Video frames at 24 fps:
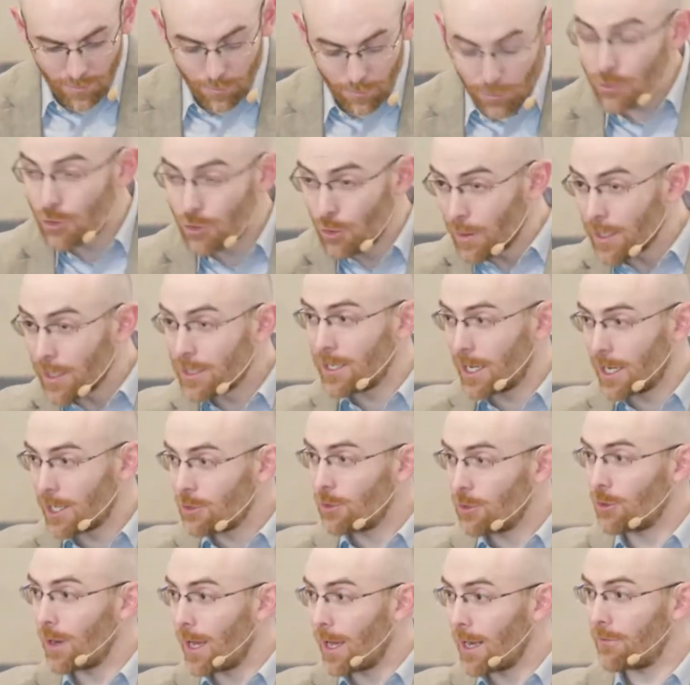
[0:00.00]
pursuing
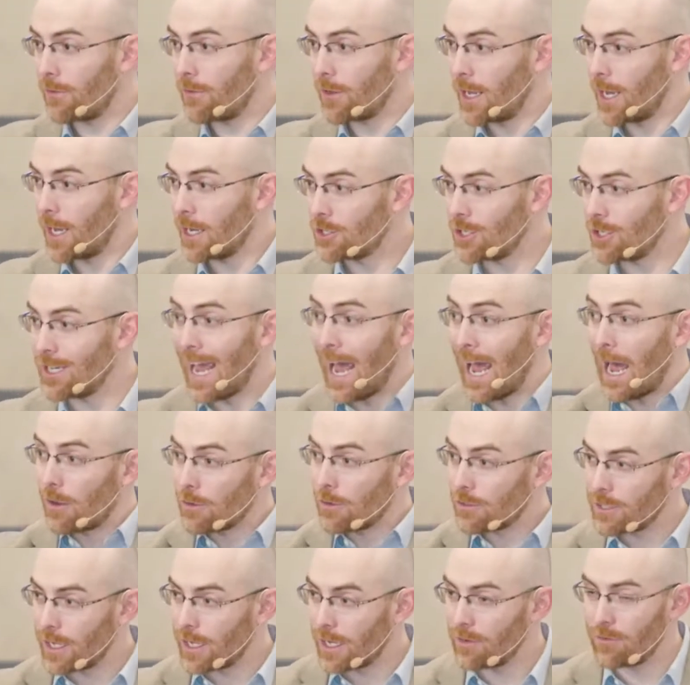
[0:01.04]
sexual gratification
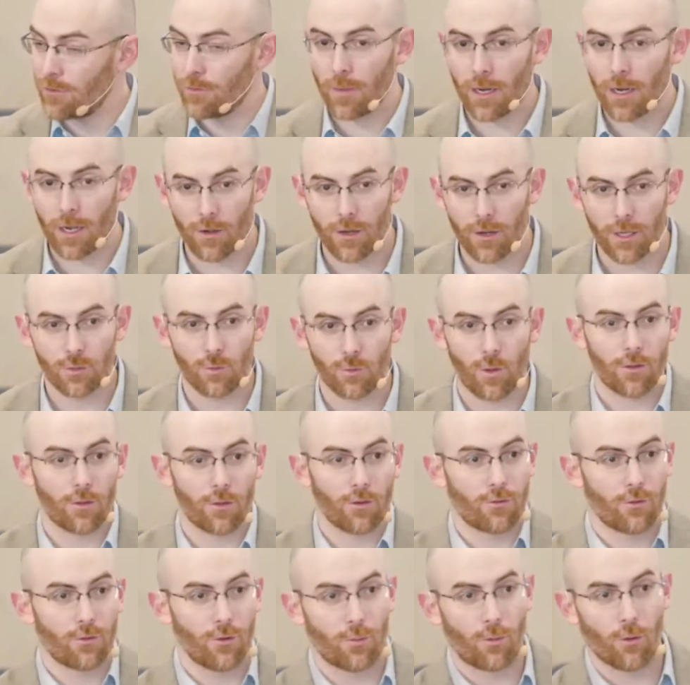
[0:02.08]
outside of marriage,
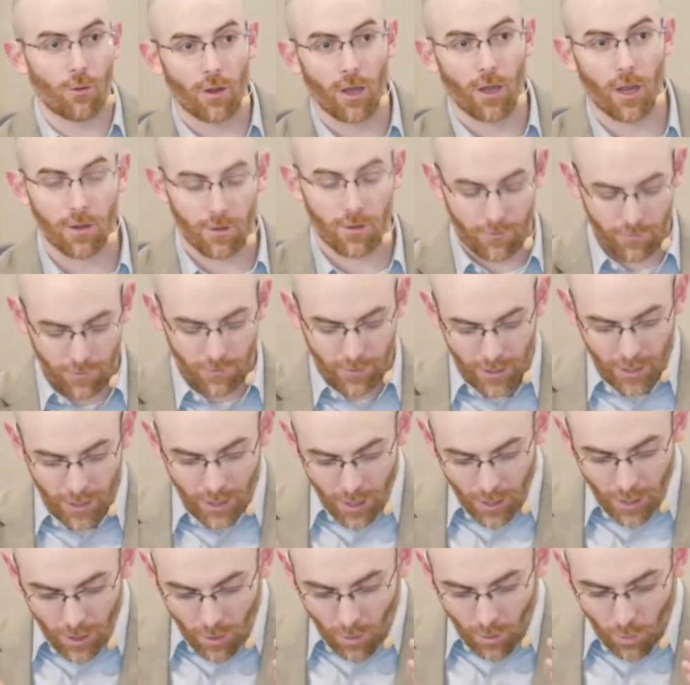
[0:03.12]
whether through pornography
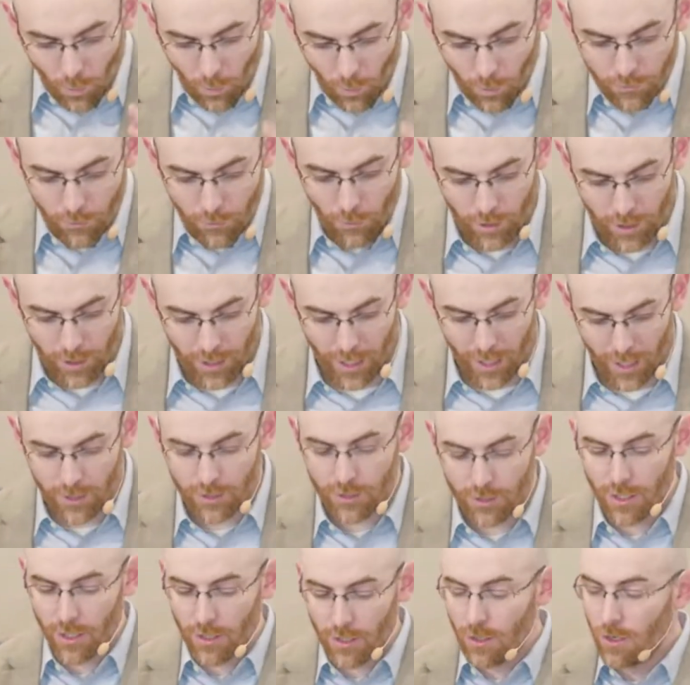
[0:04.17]
or
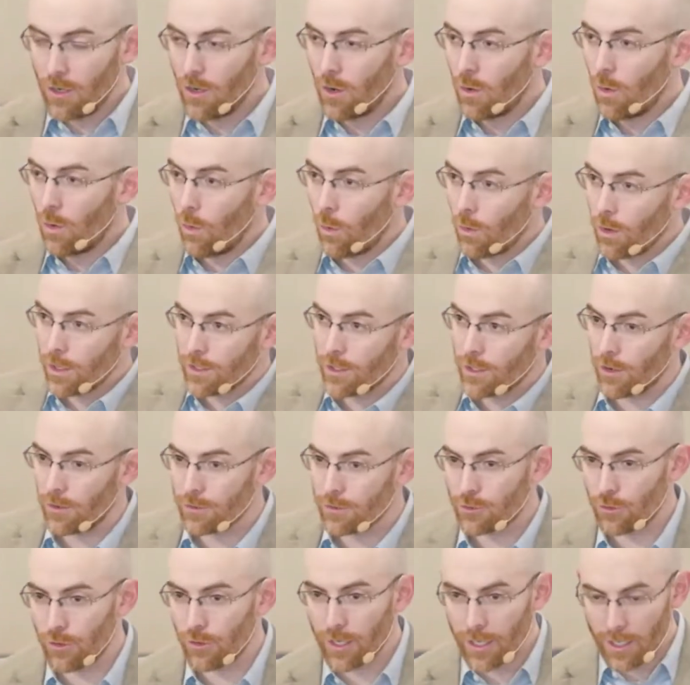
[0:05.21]
fornication or
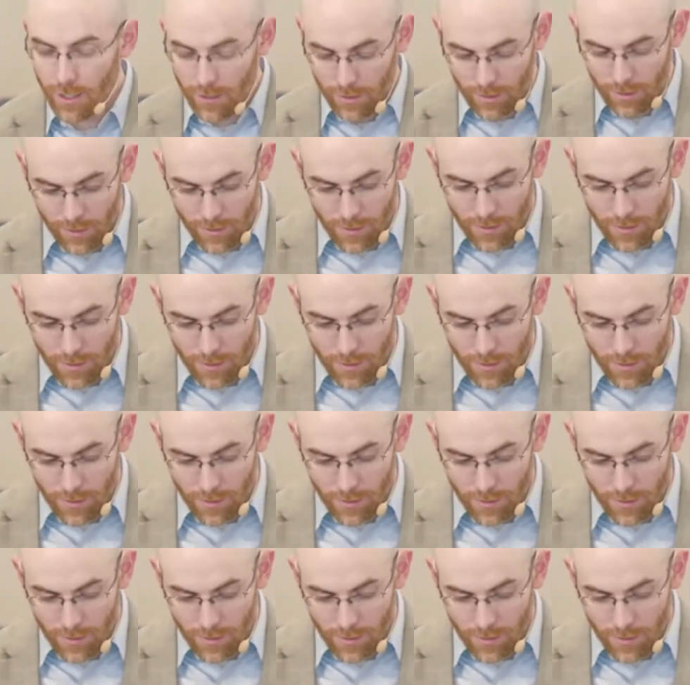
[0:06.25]
adultery,